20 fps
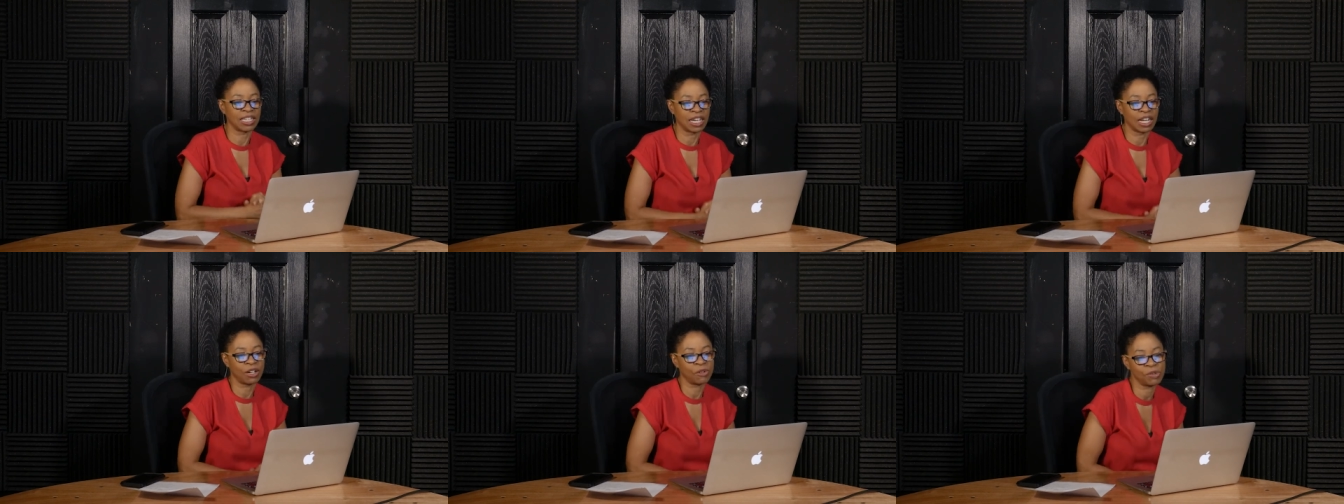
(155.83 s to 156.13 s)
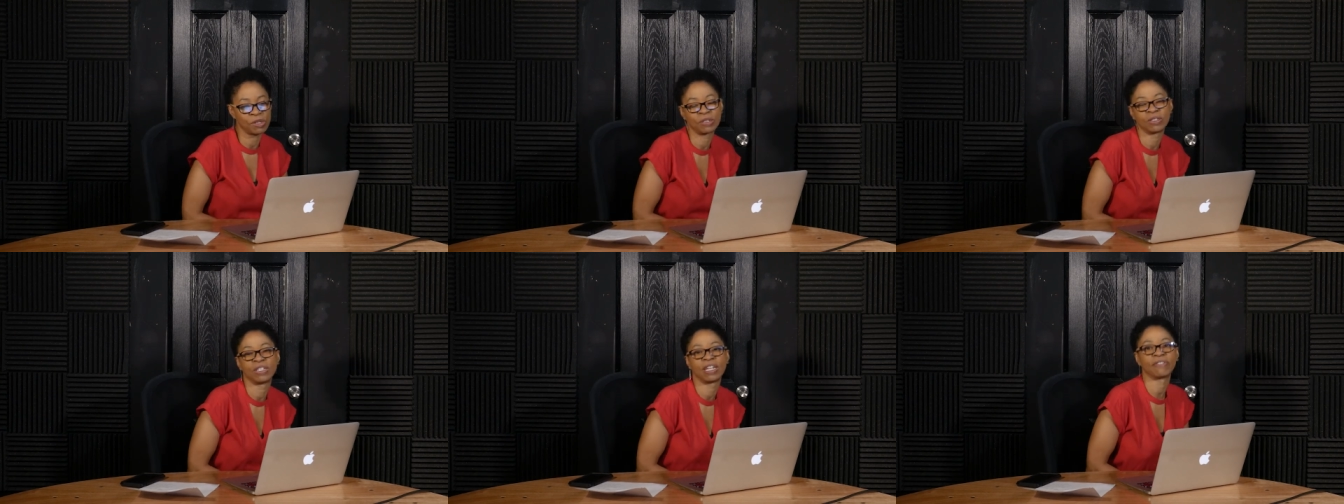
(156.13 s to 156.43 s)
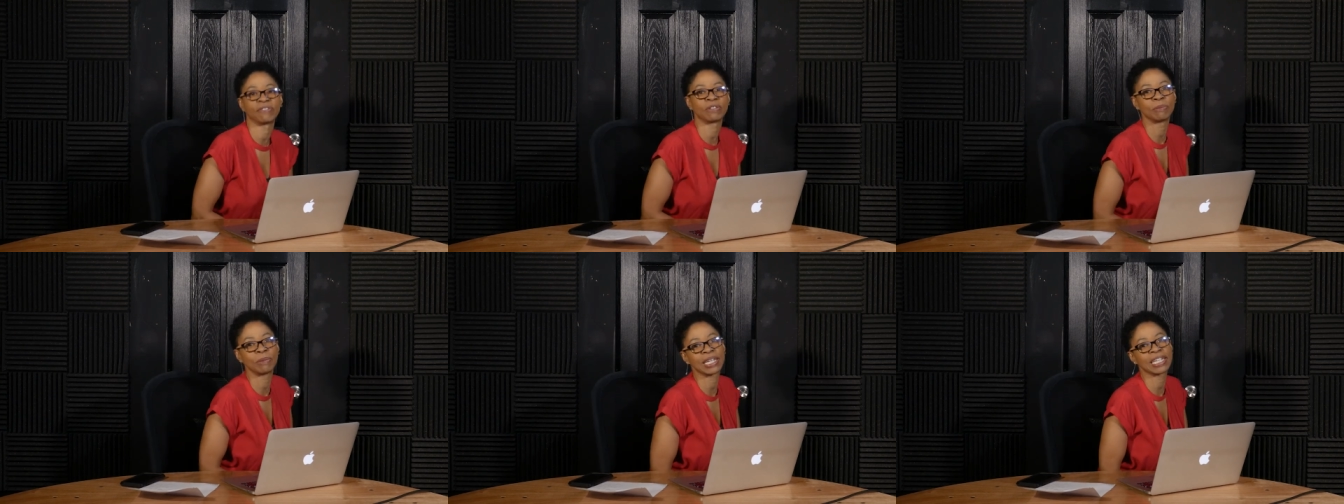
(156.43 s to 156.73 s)
that I will
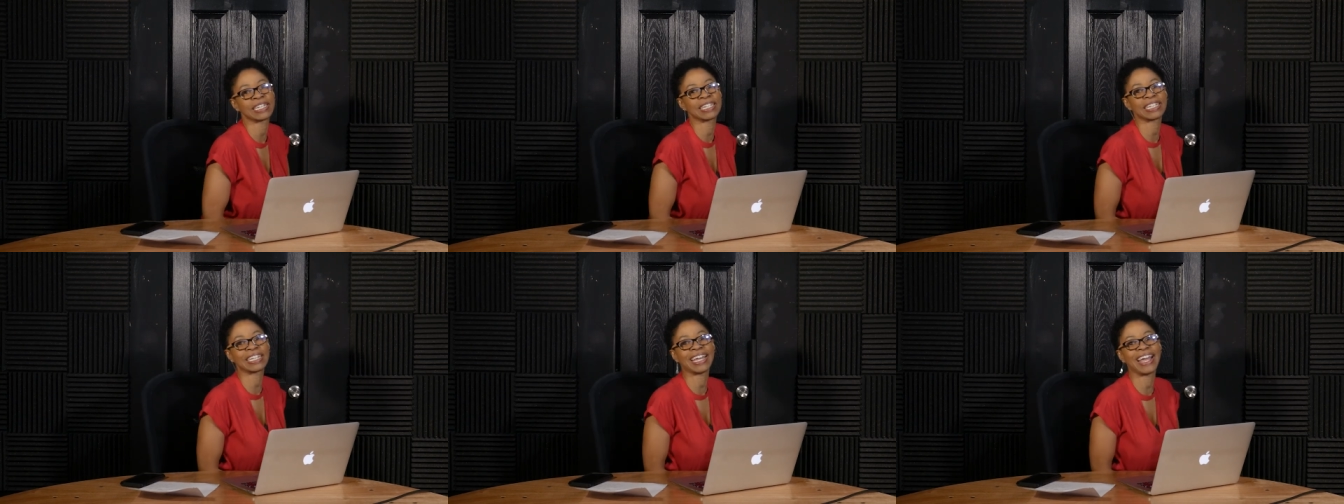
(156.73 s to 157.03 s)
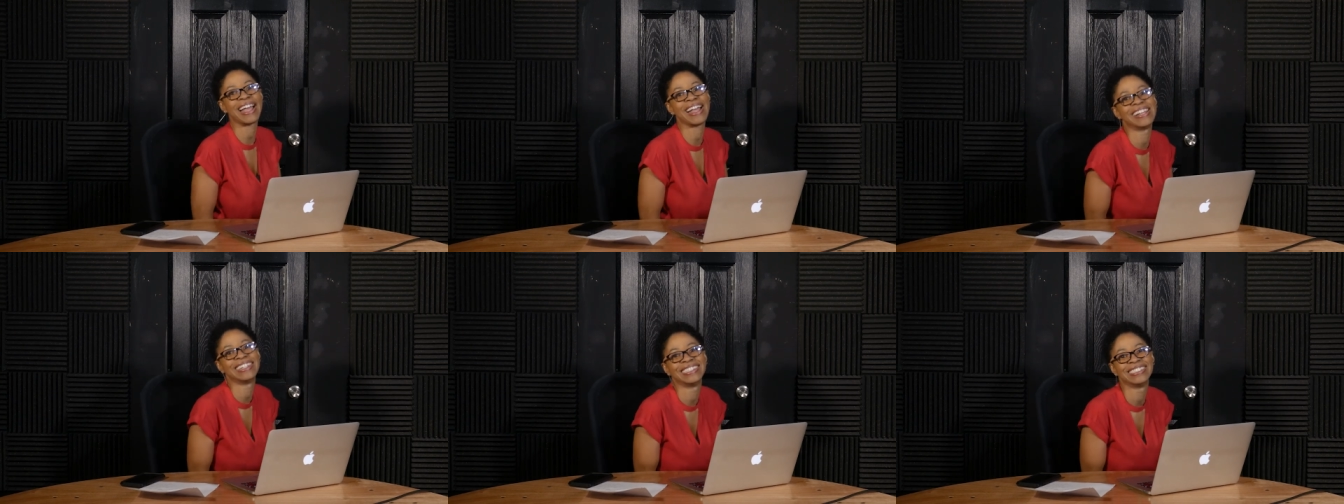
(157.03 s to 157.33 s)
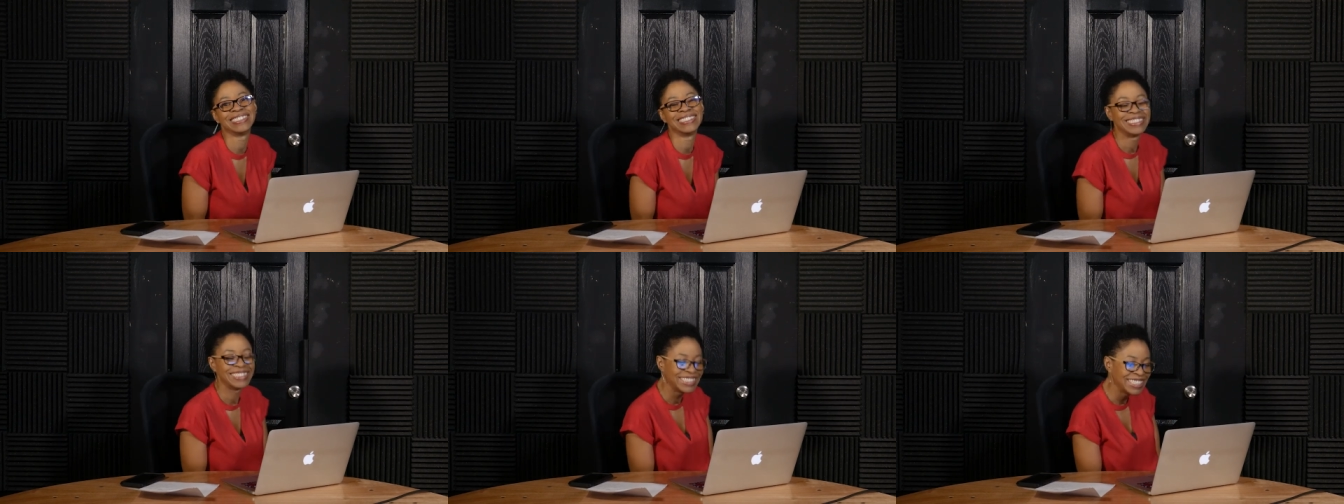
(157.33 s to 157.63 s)
never make again.